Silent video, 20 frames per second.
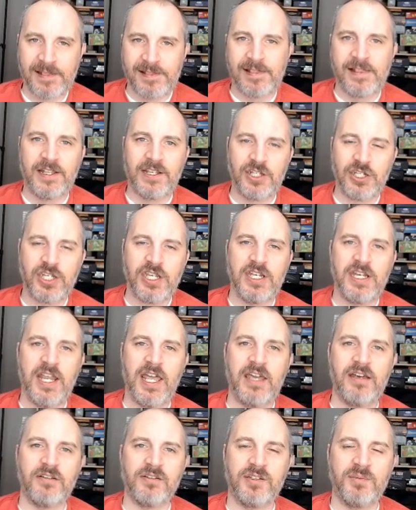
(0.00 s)
she
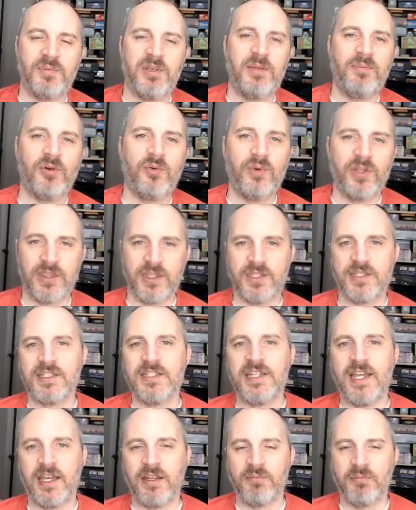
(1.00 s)
nails people with this
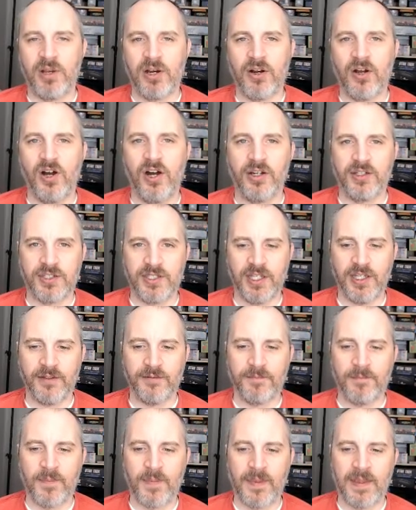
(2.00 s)
nightmare haunting.
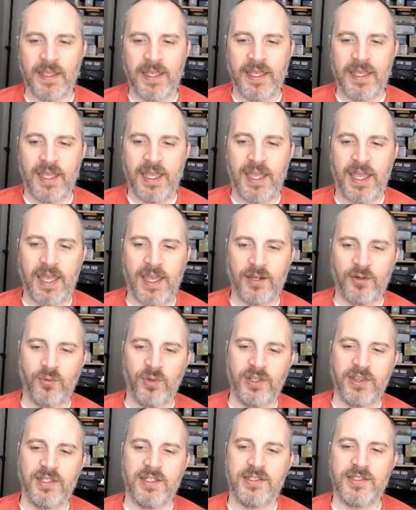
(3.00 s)
And
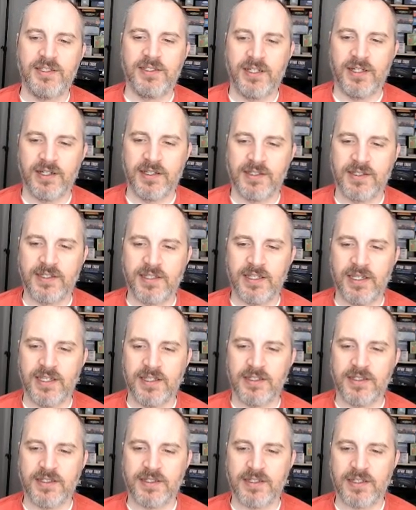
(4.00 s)
what this does
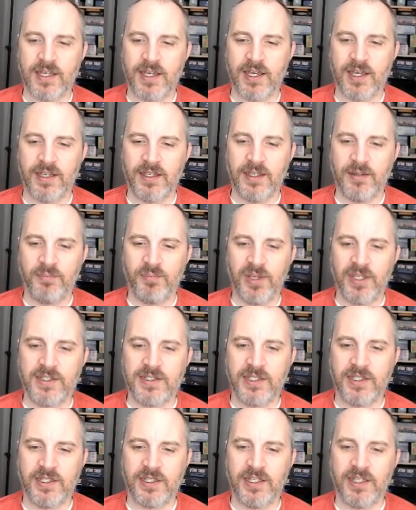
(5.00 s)
is it
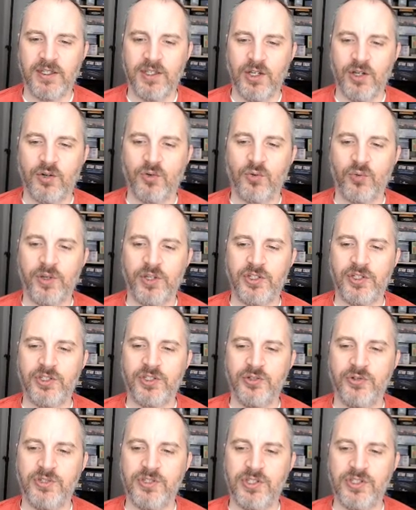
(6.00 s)
basically
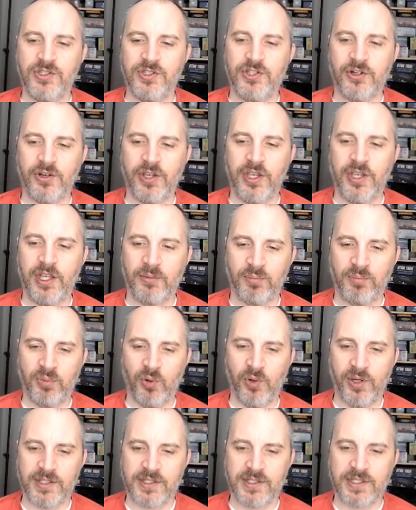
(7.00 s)
reduces your hit
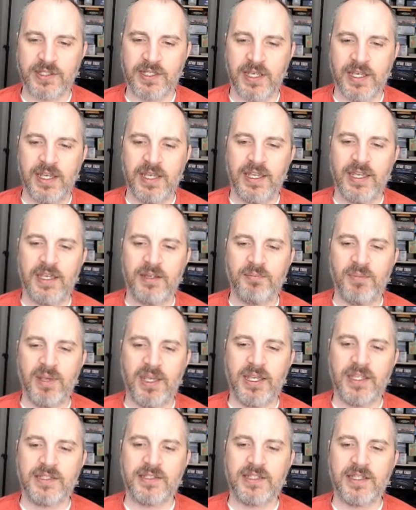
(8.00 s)
points. It
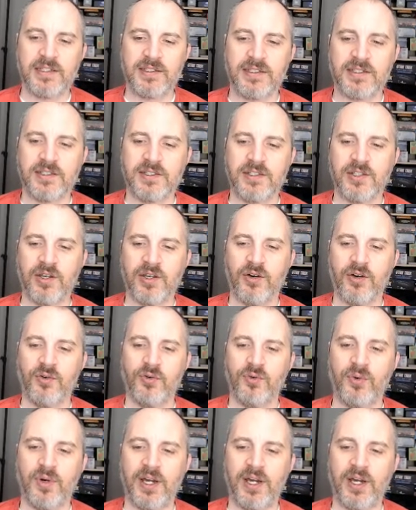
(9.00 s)
makes it so